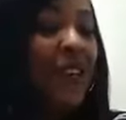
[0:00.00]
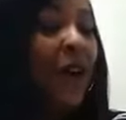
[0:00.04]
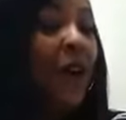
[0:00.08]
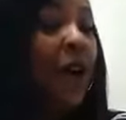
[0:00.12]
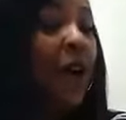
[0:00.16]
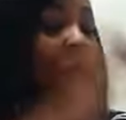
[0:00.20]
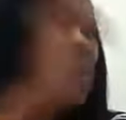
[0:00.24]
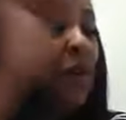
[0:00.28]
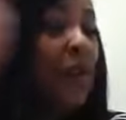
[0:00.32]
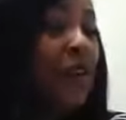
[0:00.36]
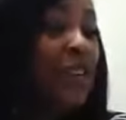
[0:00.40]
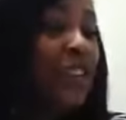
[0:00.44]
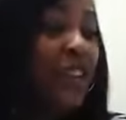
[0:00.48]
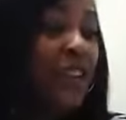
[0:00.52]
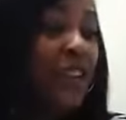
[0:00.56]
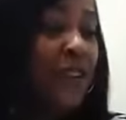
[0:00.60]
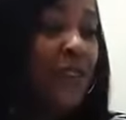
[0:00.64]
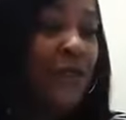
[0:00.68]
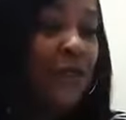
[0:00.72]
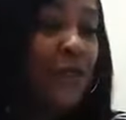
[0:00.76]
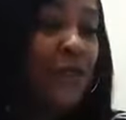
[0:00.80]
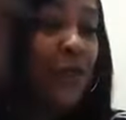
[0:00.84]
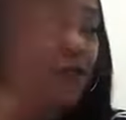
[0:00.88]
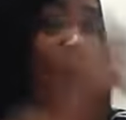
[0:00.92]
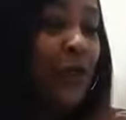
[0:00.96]
I want to
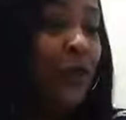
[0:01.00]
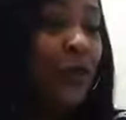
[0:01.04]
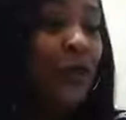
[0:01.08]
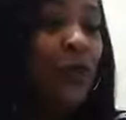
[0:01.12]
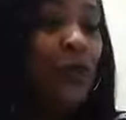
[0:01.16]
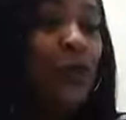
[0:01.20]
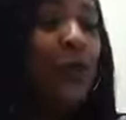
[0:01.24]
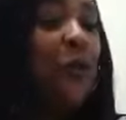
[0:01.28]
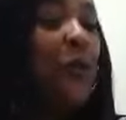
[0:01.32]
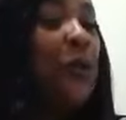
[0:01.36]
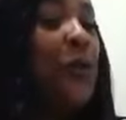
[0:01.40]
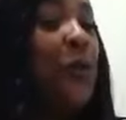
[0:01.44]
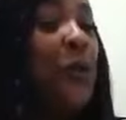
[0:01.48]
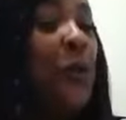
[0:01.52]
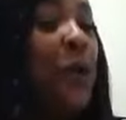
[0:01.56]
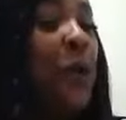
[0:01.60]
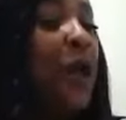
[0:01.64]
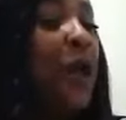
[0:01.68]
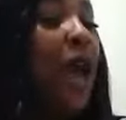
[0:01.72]
interview you too.